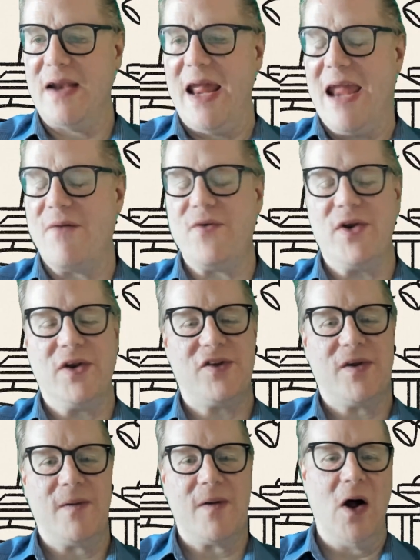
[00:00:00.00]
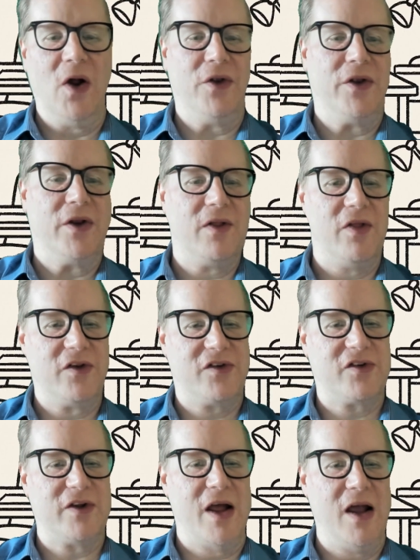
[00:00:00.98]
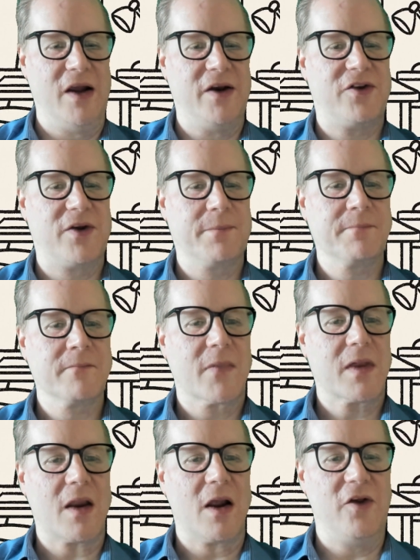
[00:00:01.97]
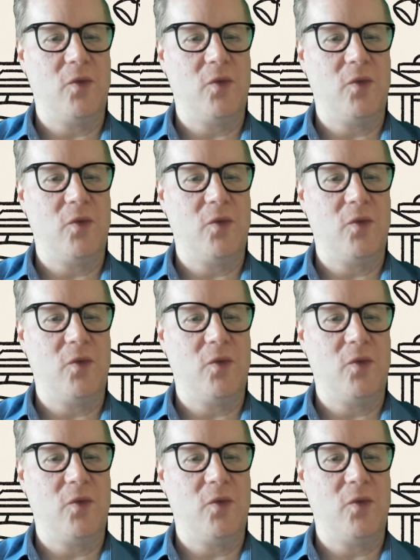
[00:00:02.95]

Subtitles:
areas on the slides as